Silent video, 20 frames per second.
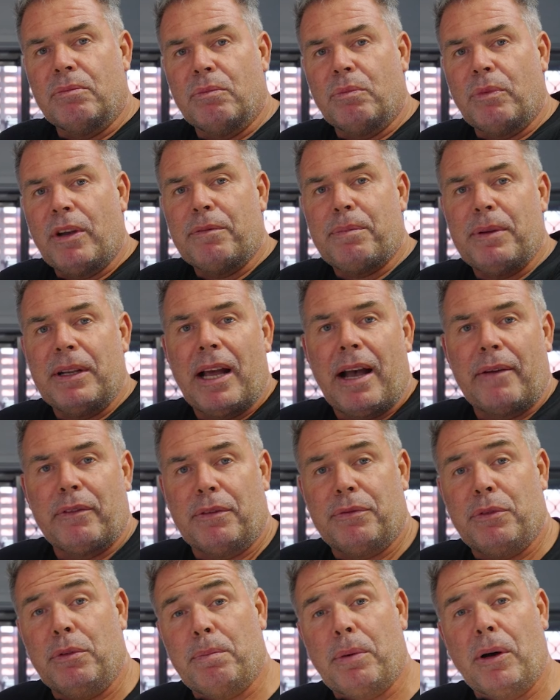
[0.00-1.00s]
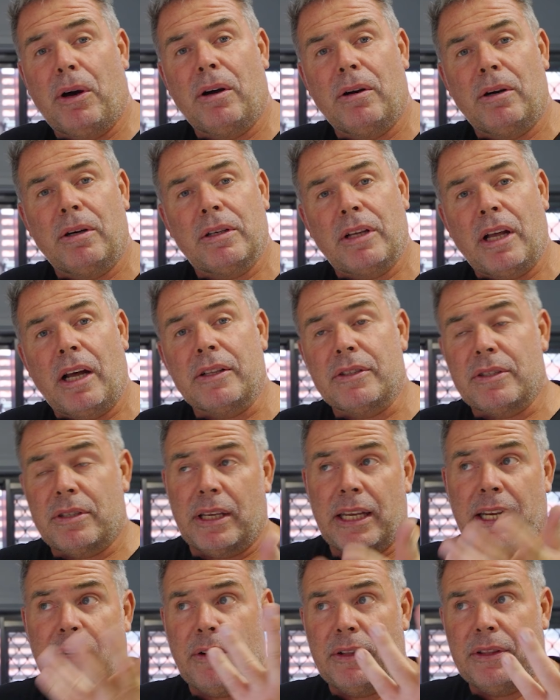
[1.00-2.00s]
we've been having a few power cuts
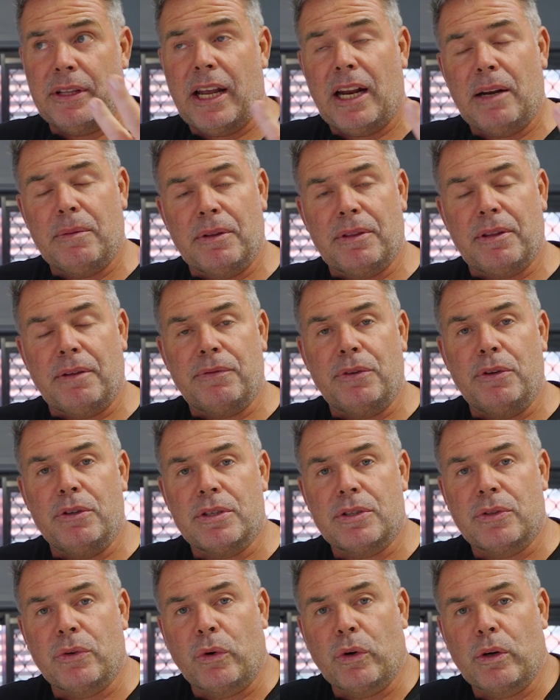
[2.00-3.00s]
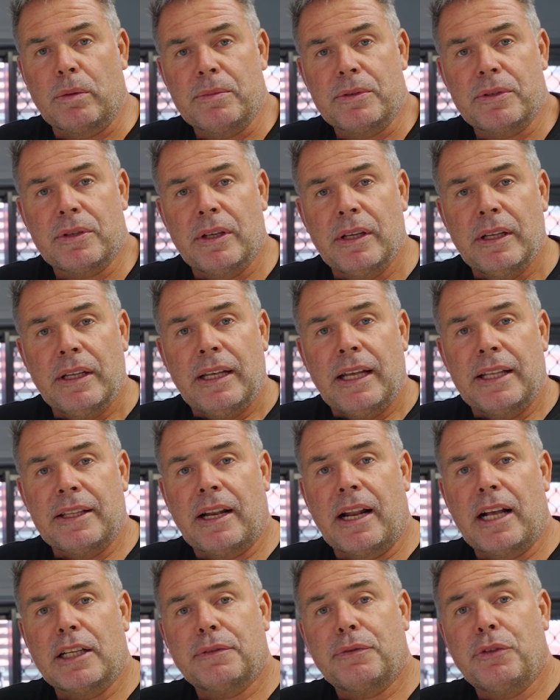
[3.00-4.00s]
here and there with a few storms in
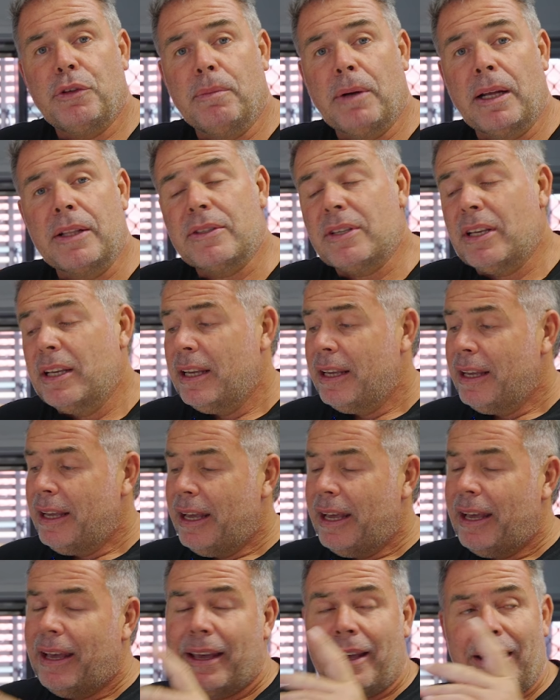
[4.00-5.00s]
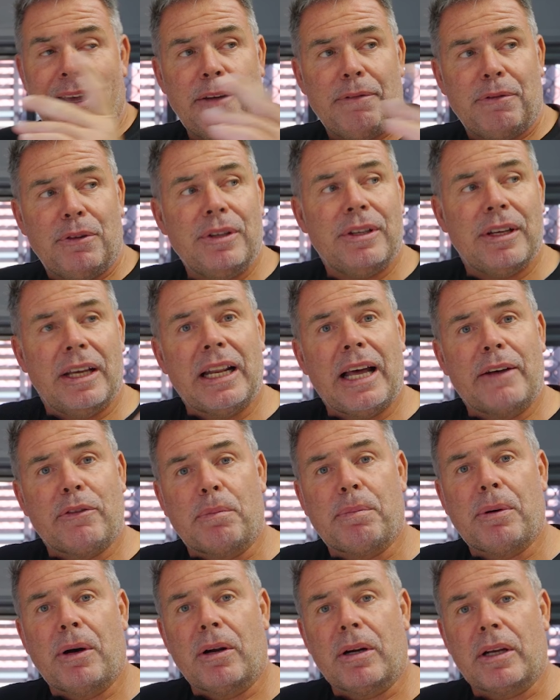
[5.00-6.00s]
the last few months. If you did have
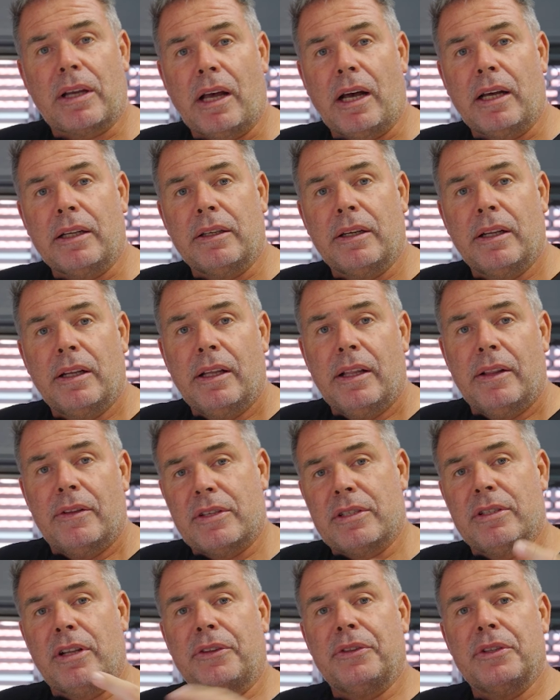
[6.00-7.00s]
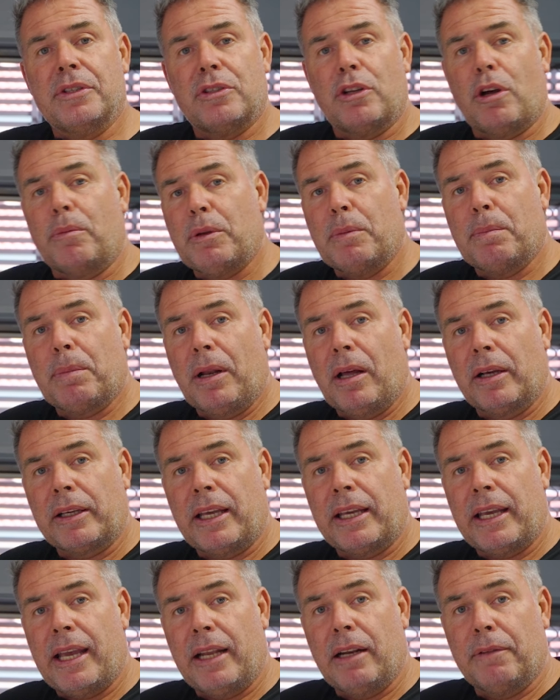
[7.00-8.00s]
a power cut, there's nothing to stop you
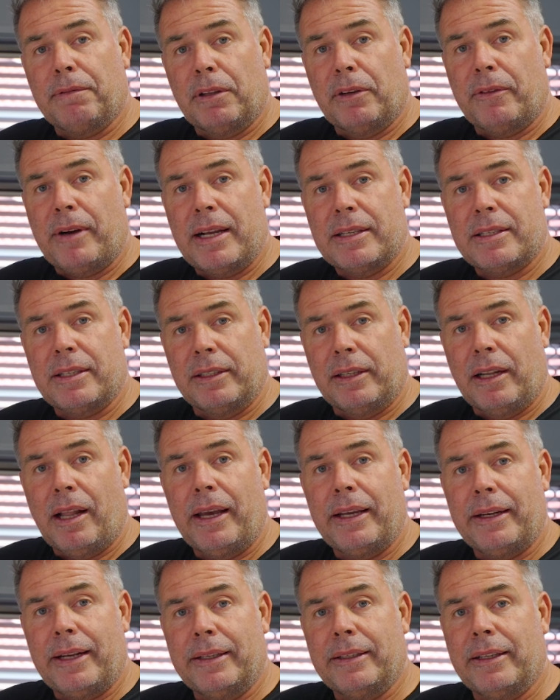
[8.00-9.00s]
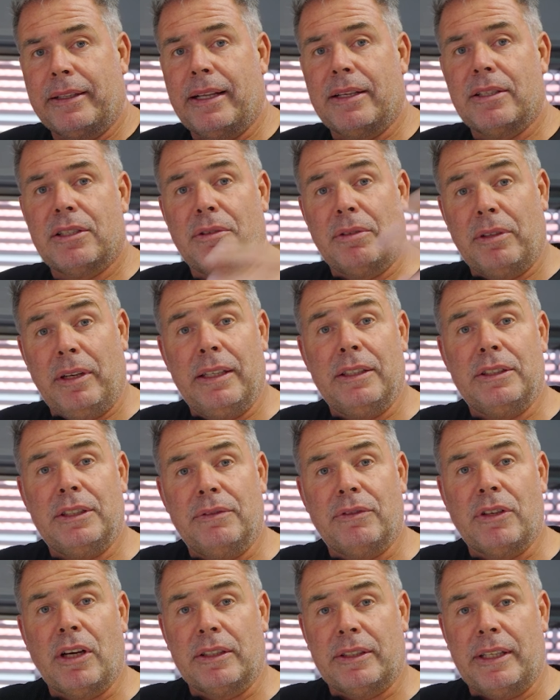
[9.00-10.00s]
plugging in a fluorescent light into this, so at least
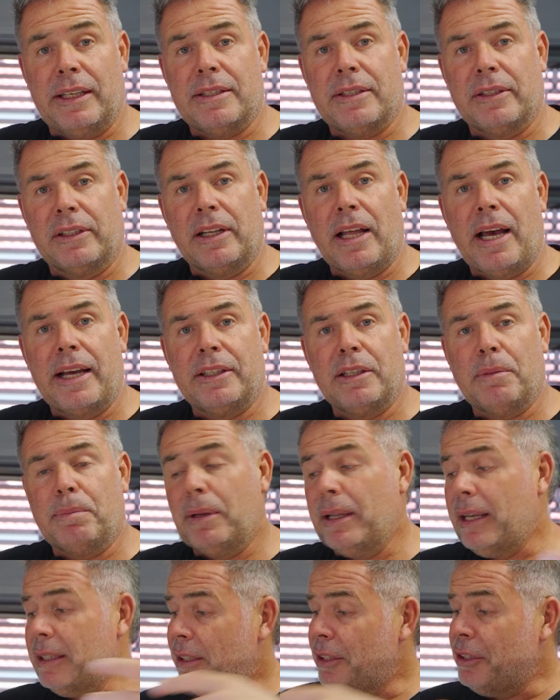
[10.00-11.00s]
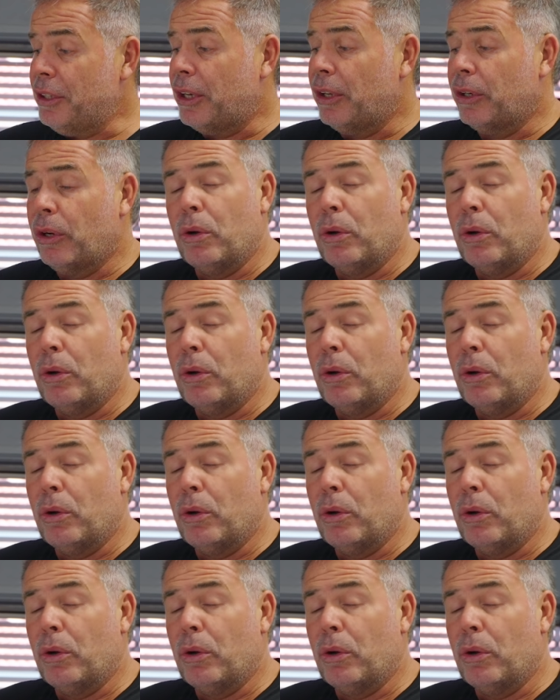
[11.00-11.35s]
you've got decent light in the place, and you could